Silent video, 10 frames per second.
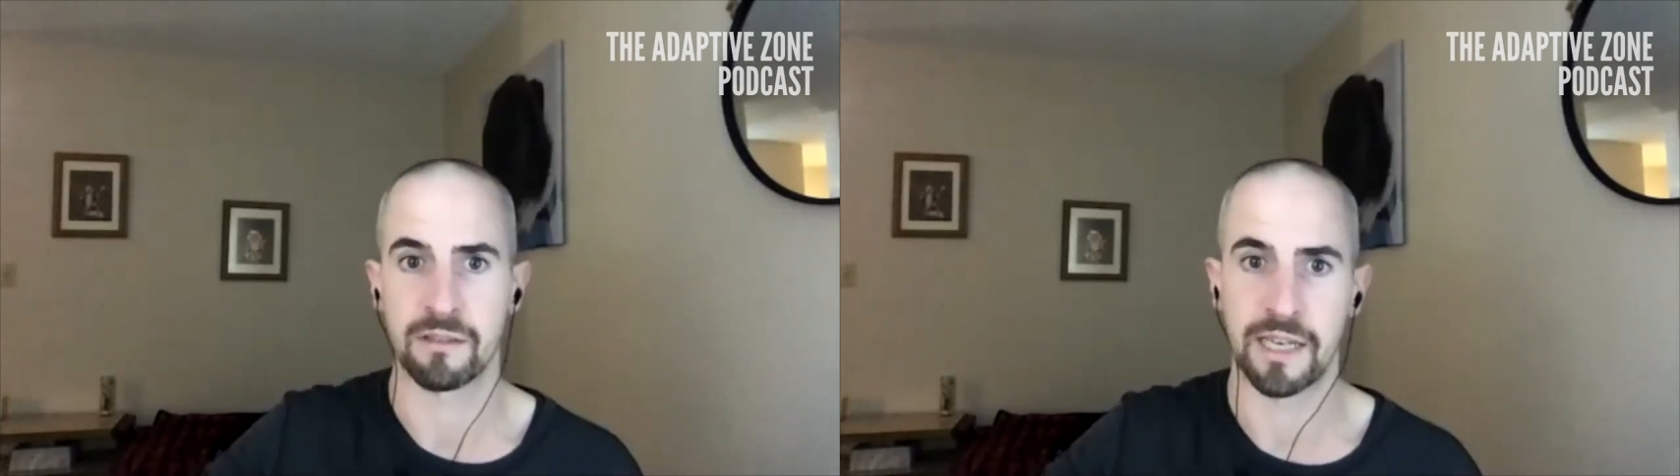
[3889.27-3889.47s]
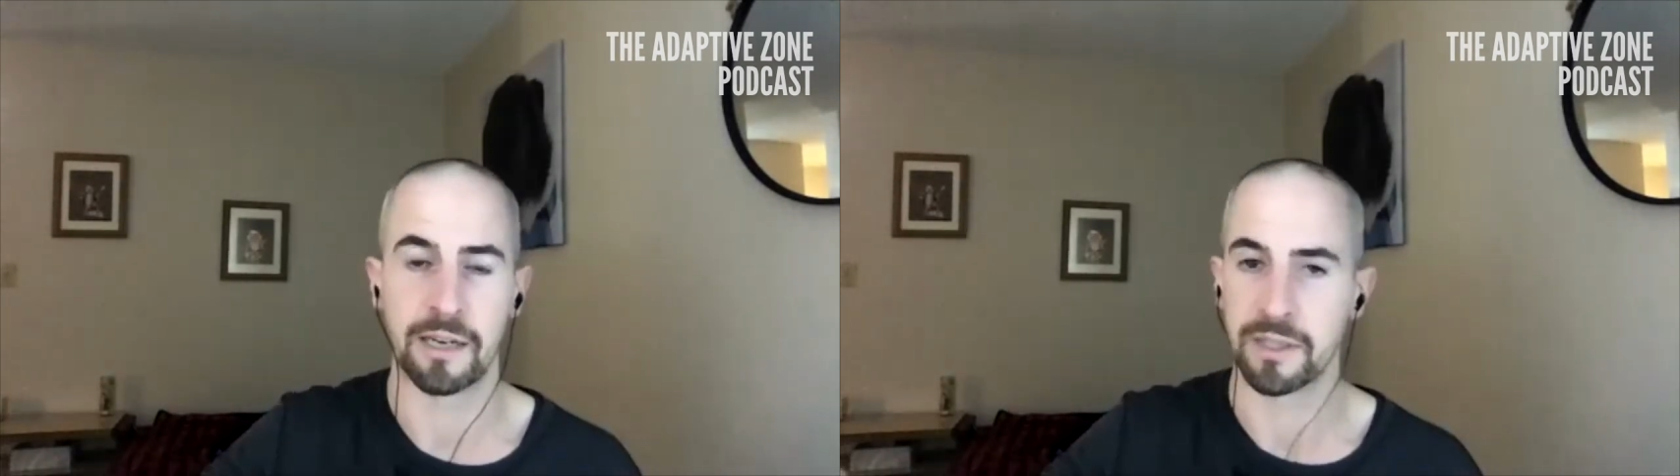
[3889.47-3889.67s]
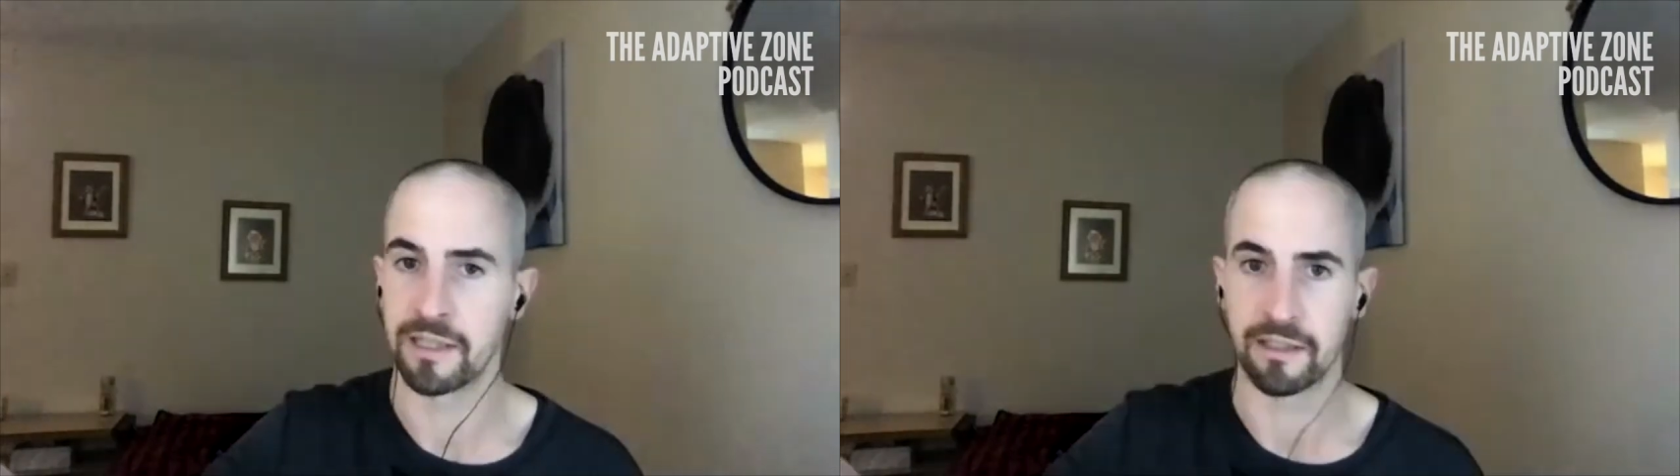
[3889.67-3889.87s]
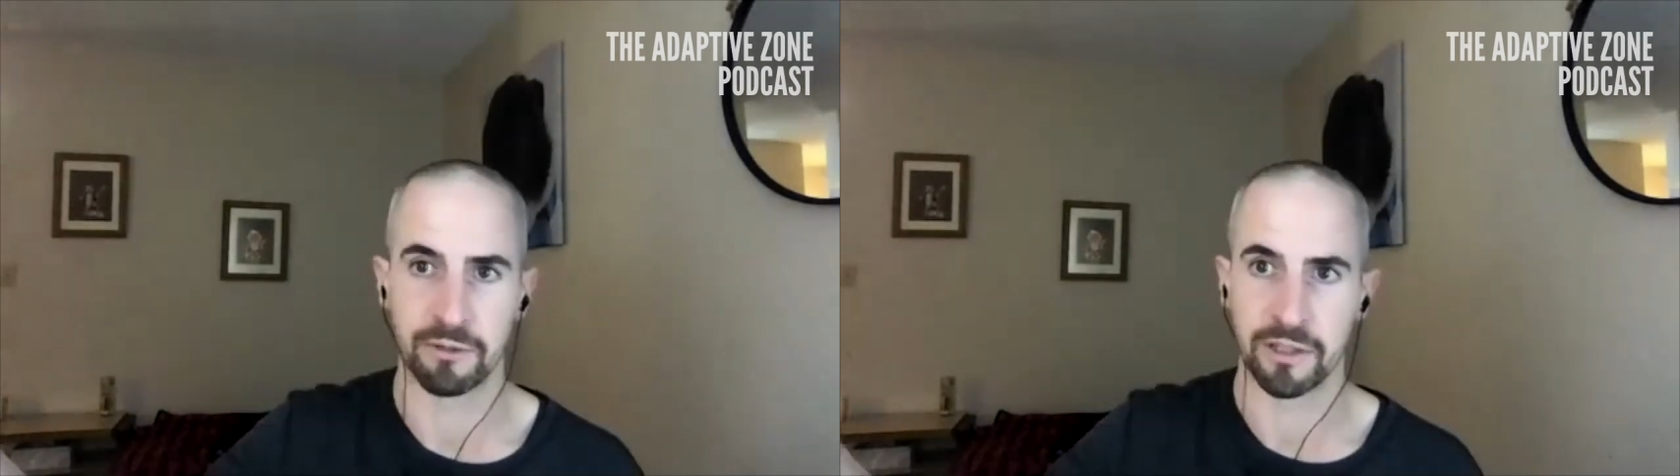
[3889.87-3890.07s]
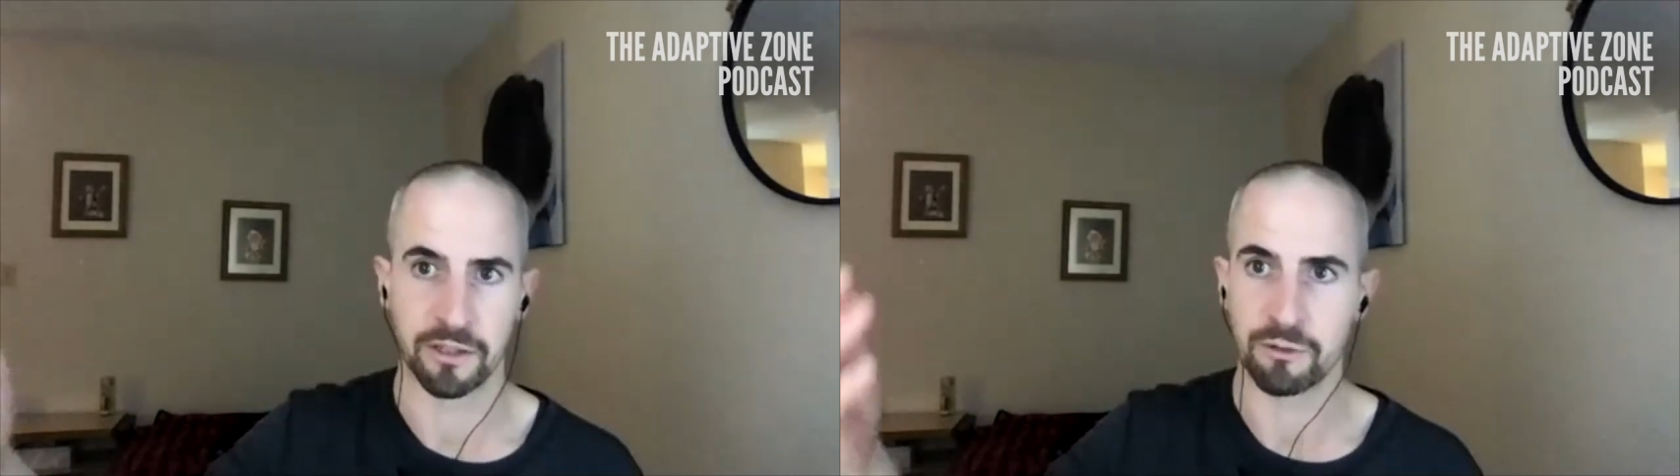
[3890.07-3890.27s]
downhill
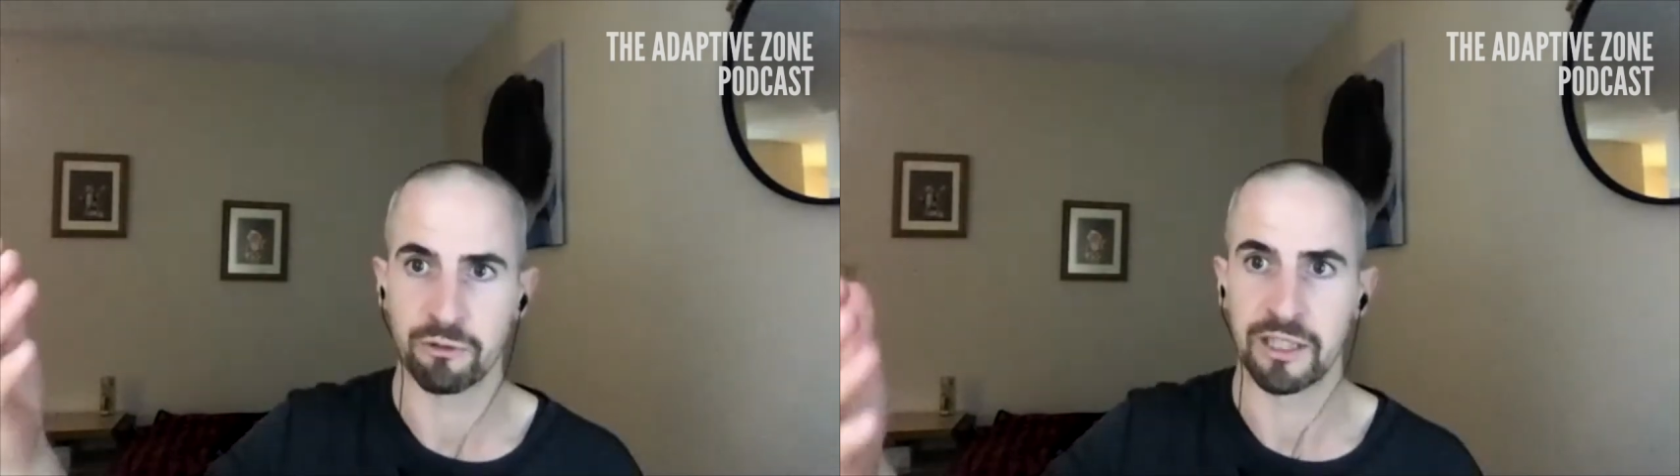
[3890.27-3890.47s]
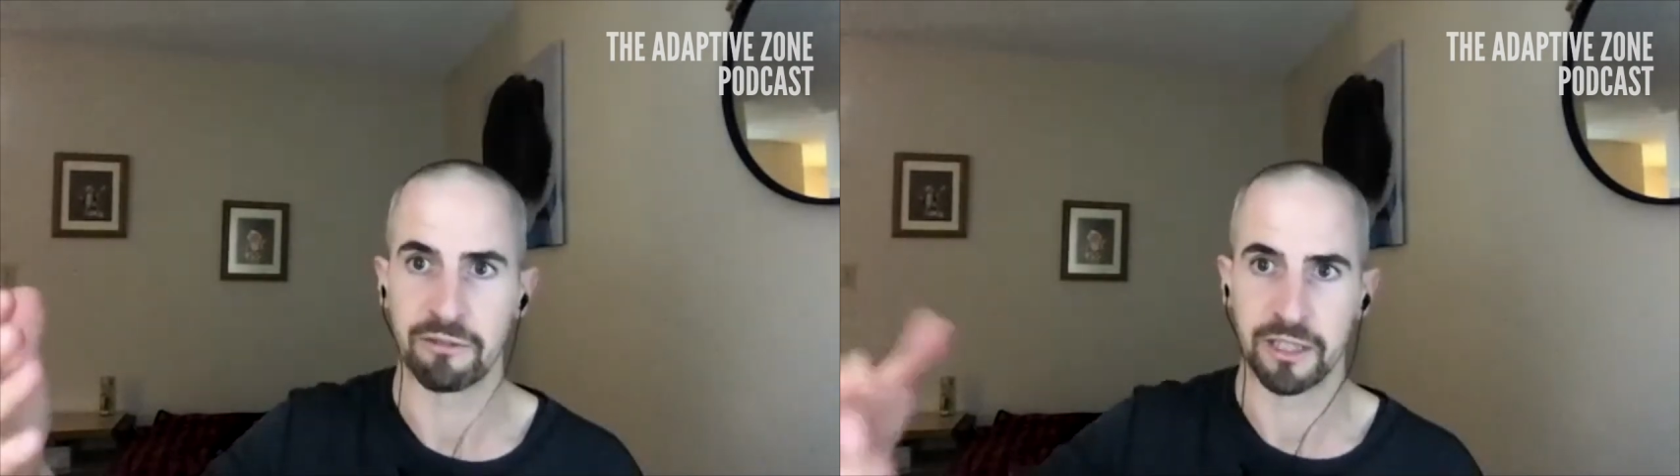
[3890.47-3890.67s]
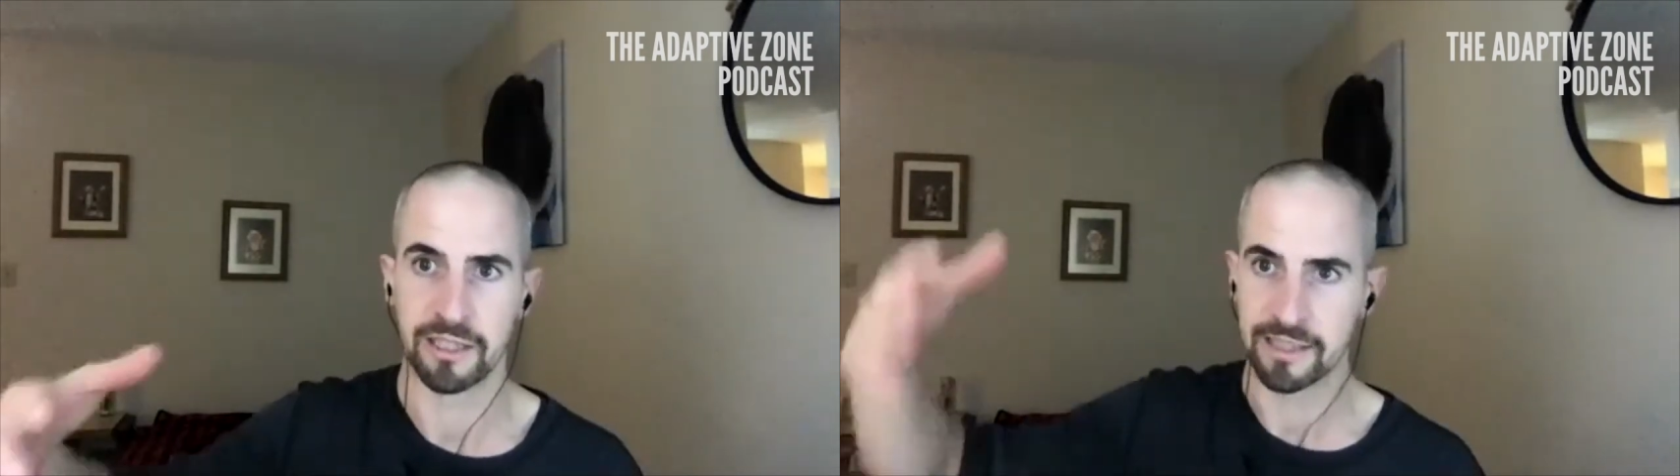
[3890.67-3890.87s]
running or trail running.